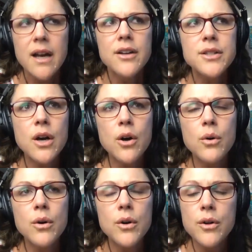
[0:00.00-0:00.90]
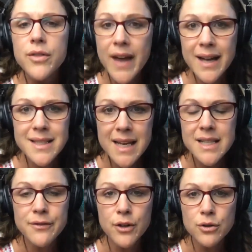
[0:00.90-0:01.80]
So that
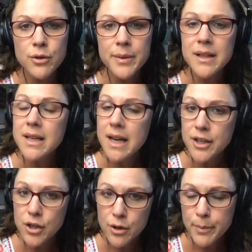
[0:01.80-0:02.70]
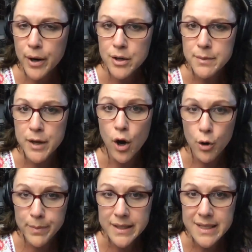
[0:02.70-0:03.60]
takes vulnerability on your part to be
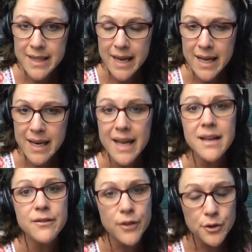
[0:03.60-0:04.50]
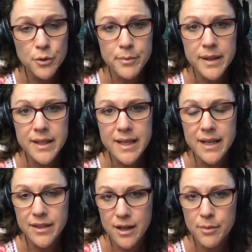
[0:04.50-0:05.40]
open to that and vulnerability
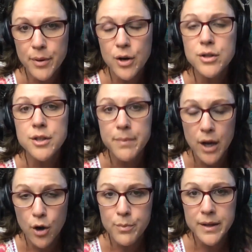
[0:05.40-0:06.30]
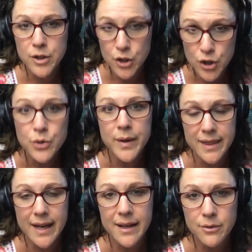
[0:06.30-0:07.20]
on their part to be open to
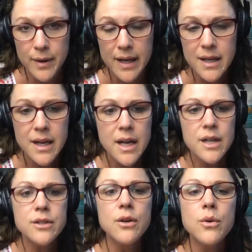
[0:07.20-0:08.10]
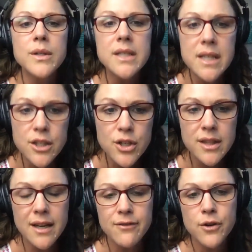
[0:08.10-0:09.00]
doing that, right? So teaching
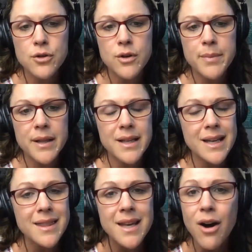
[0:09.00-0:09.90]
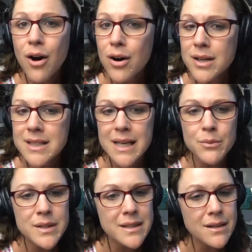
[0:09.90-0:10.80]
that vulnerability, and the R is that
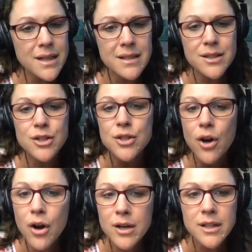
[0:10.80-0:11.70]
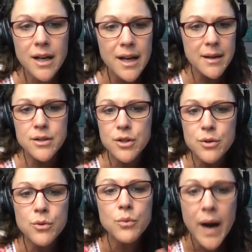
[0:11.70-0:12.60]
resilience to talk,
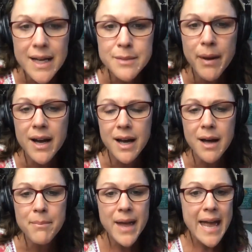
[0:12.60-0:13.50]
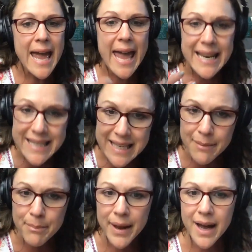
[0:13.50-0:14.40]
to rise back up and
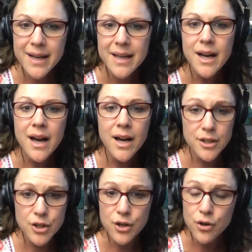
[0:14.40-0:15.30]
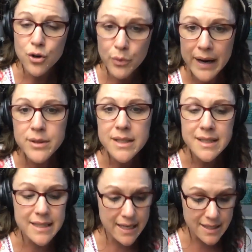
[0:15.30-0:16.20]
get back to your grounded
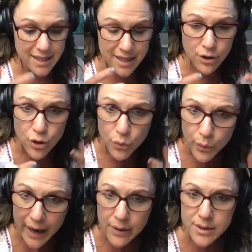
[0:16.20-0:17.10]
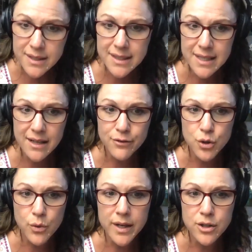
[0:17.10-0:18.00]
state, to their grounded state of
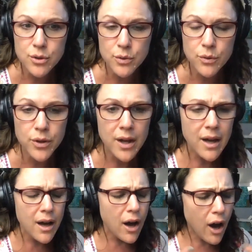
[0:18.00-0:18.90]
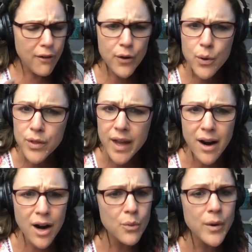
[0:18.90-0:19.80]
joy and truth of who they
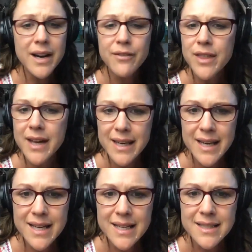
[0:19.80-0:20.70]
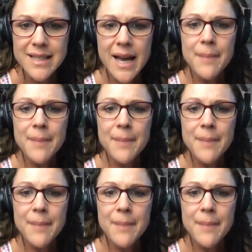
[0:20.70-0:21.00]
are, whatever that is.